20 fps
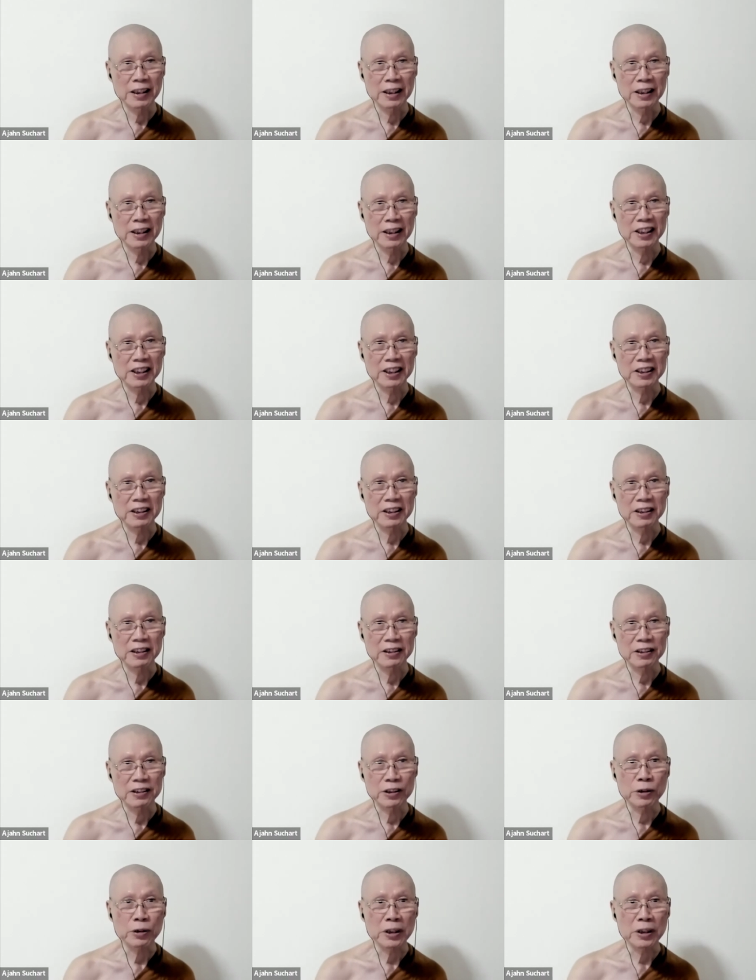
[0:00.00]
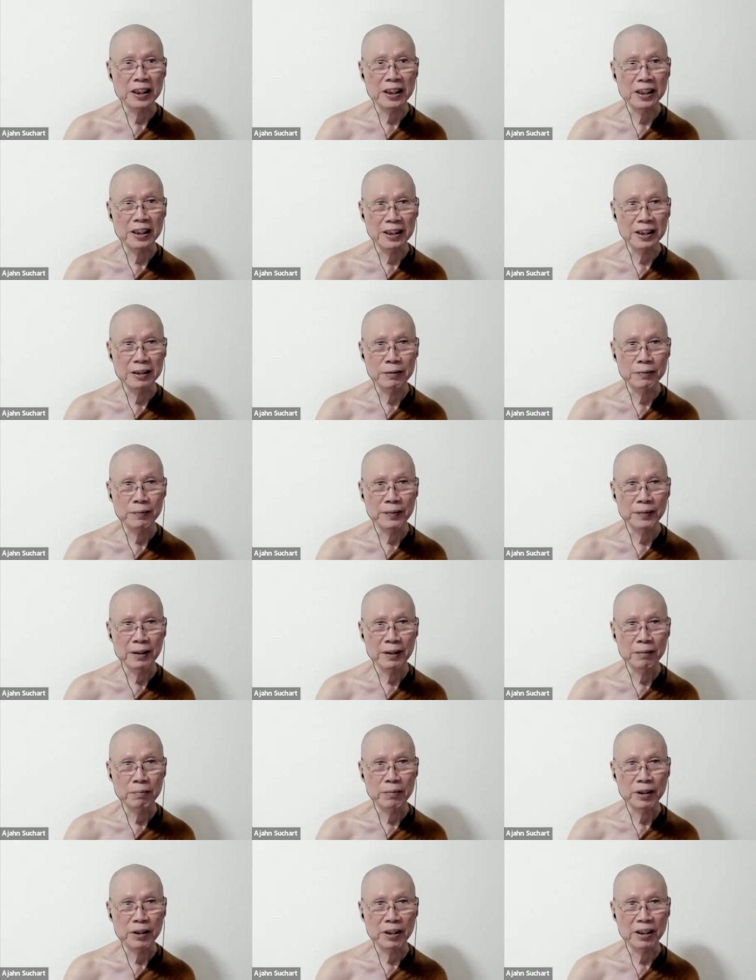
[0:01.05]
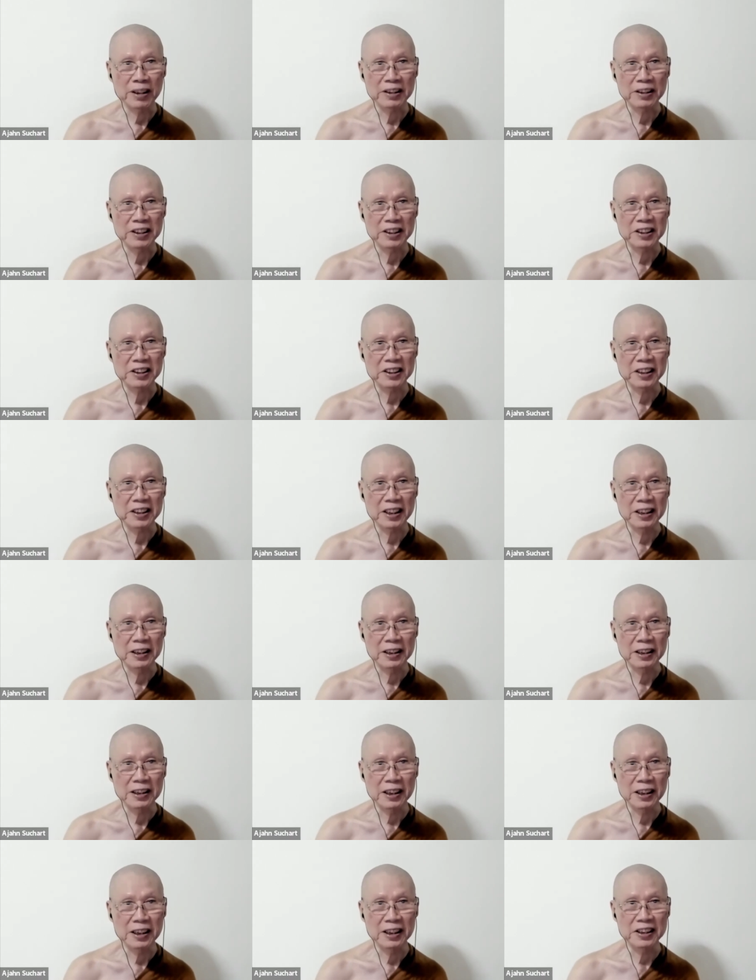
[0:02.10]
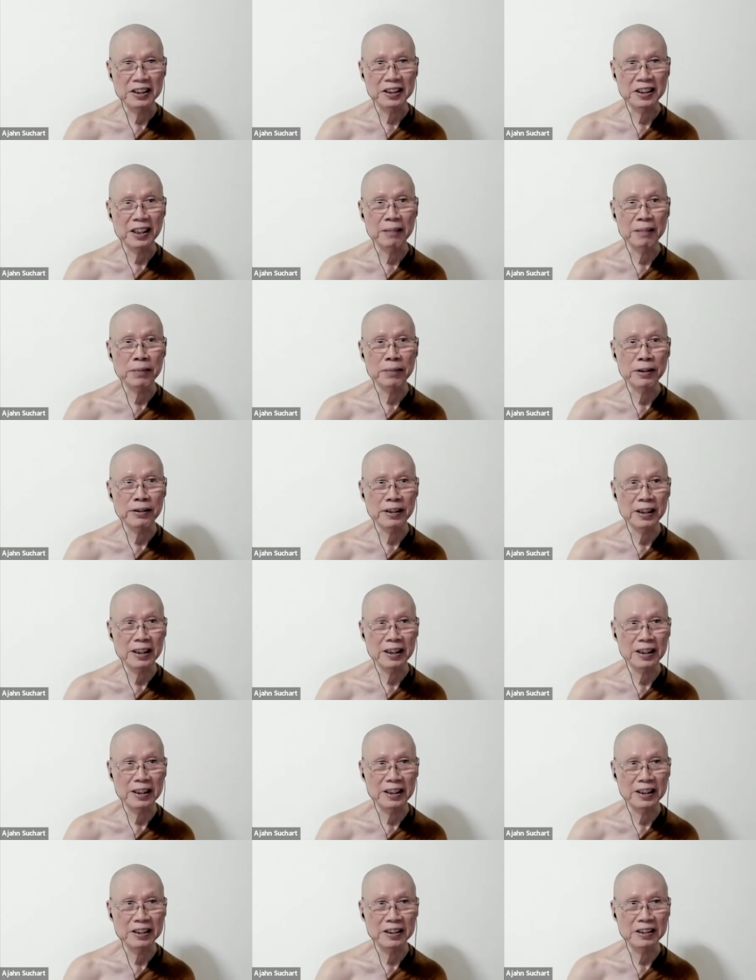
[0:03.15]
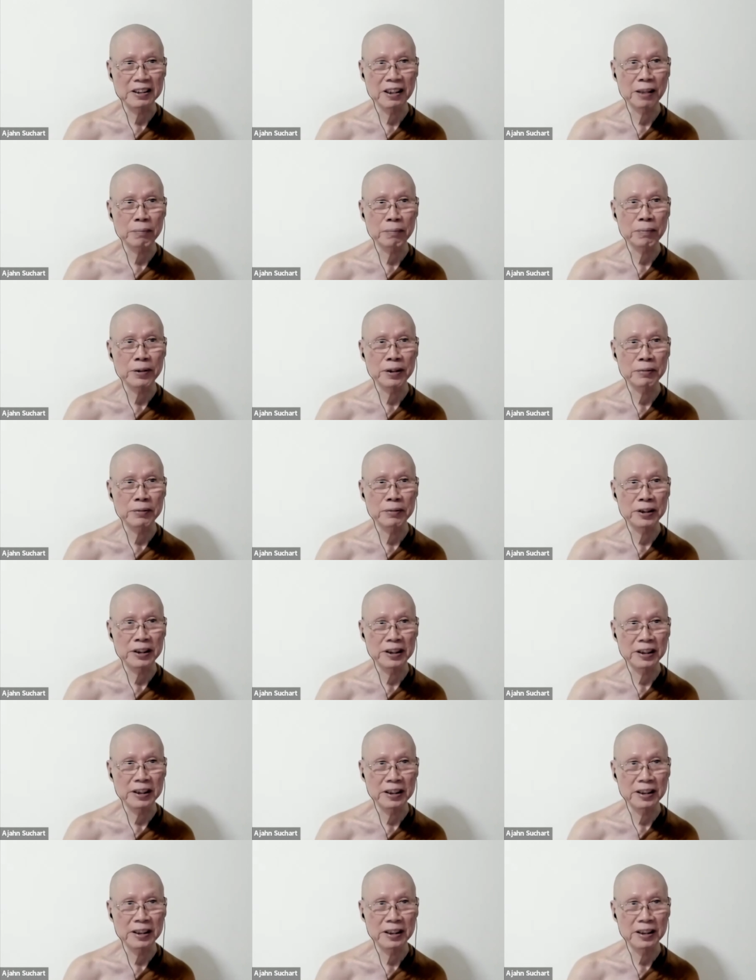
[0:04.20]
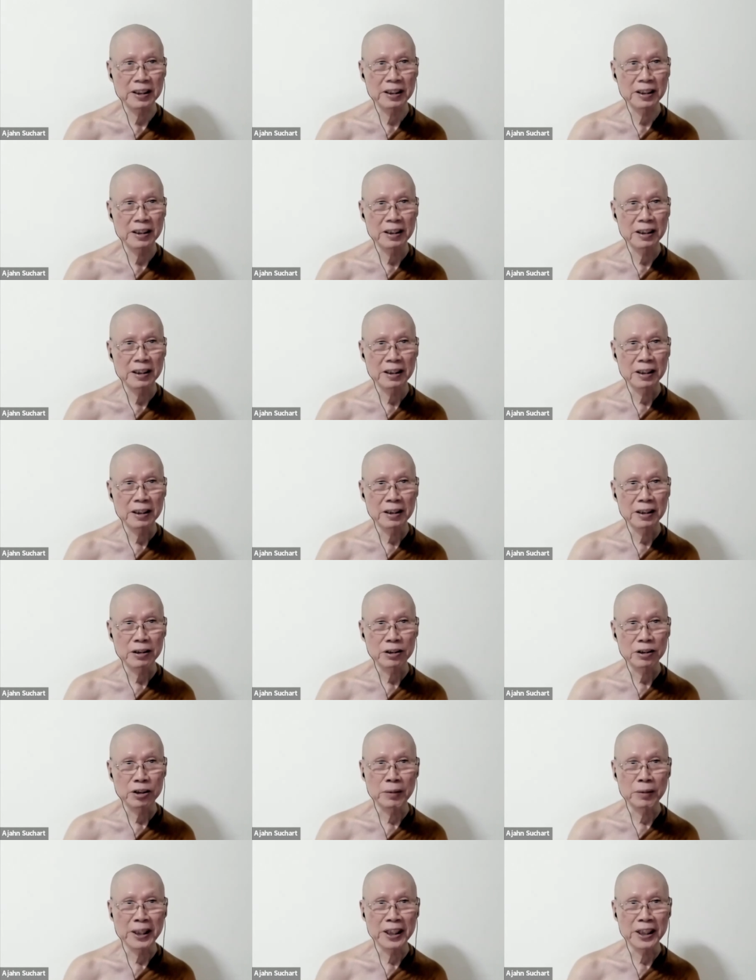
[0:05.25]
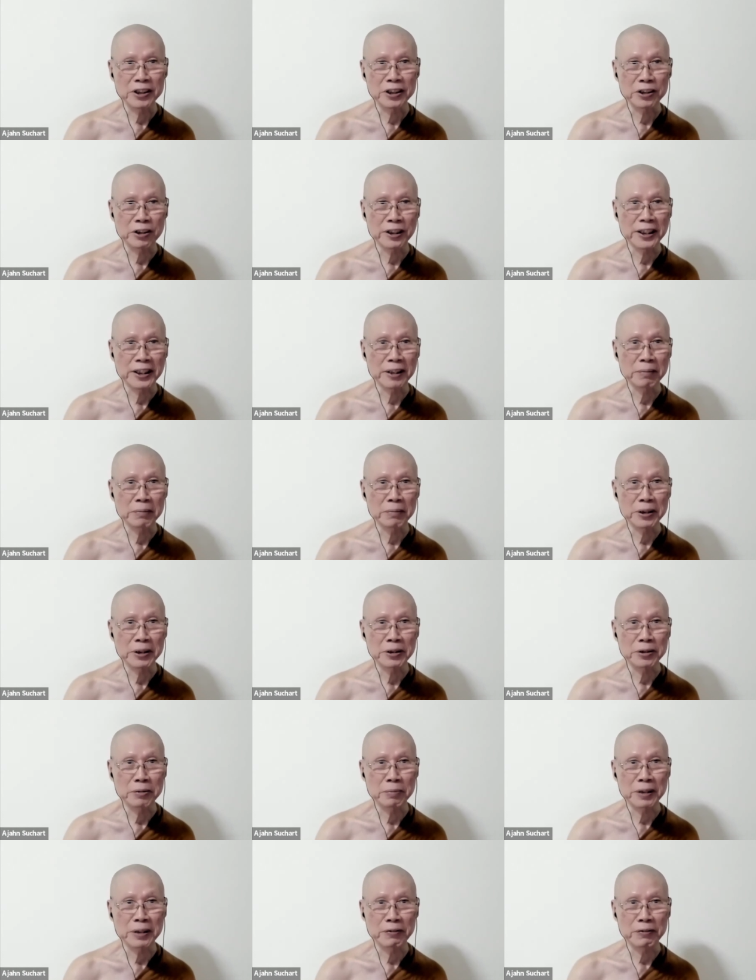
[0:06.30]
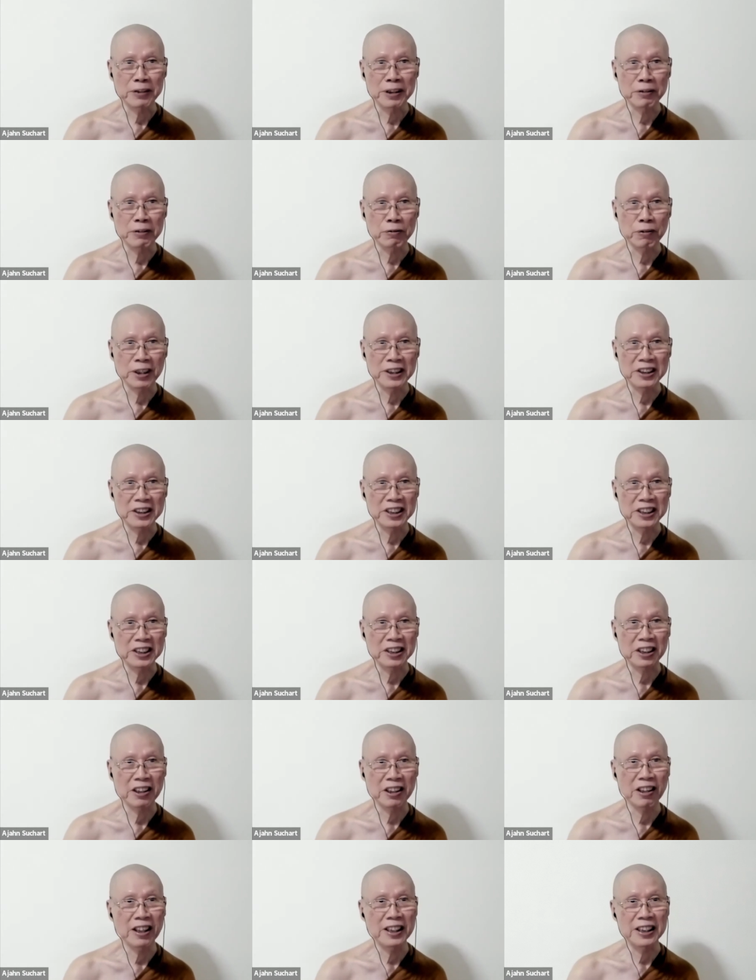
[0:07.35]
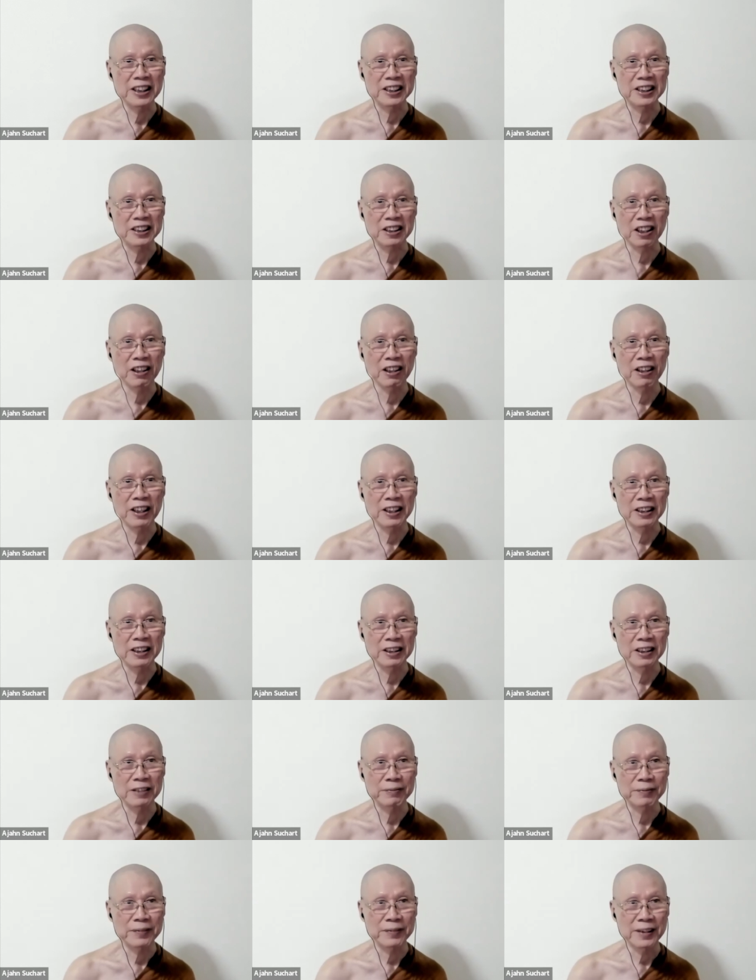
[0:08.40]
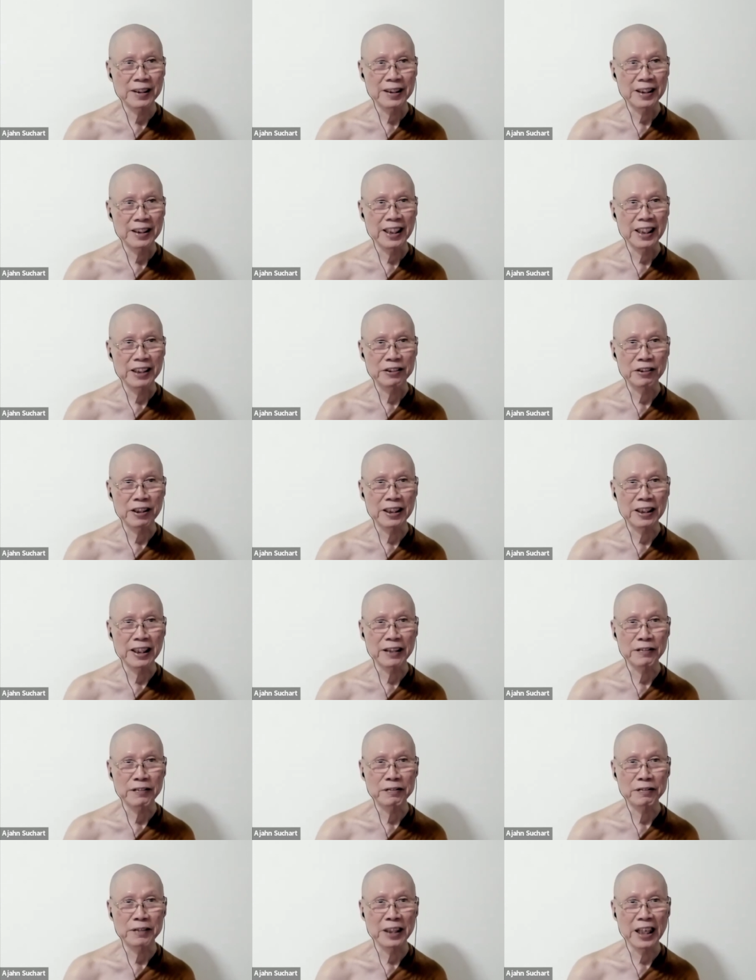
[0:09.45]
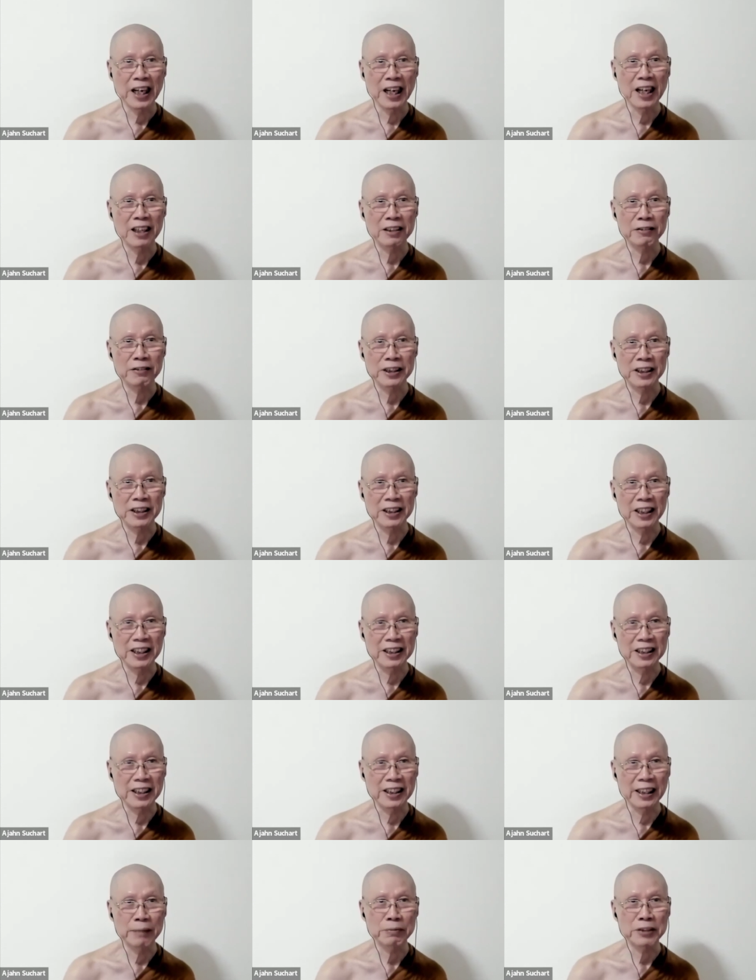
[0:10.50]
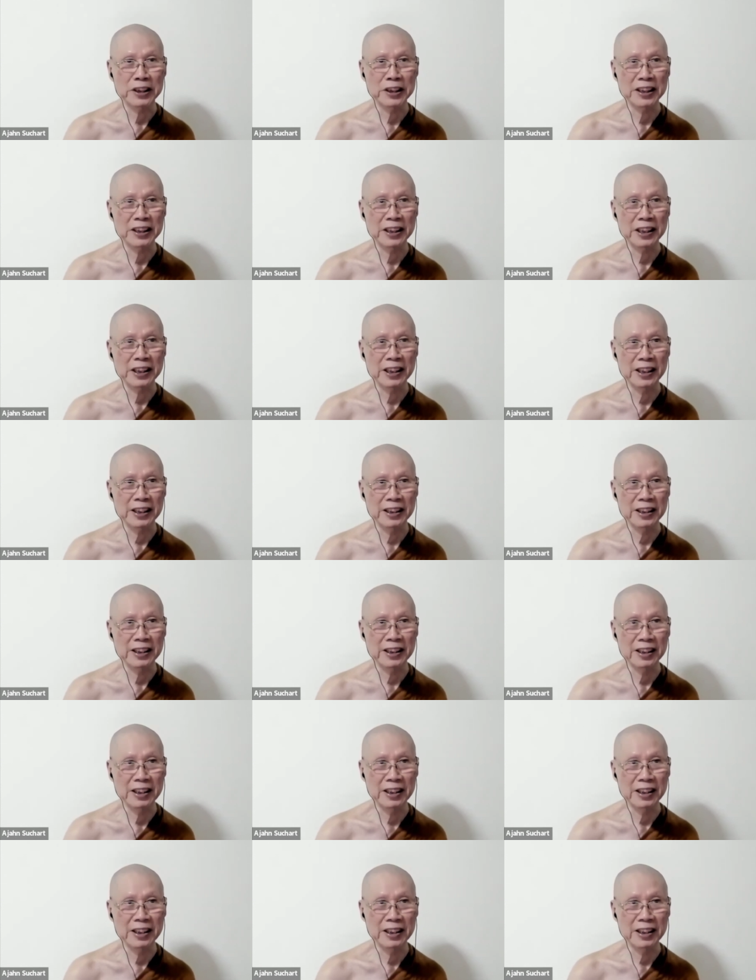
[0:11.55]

It is dukkha because it's, it's temporary, it's not permanent. You might enjoy a meal, but when, once it's gone, it's gone. And you're left hungry and empty again,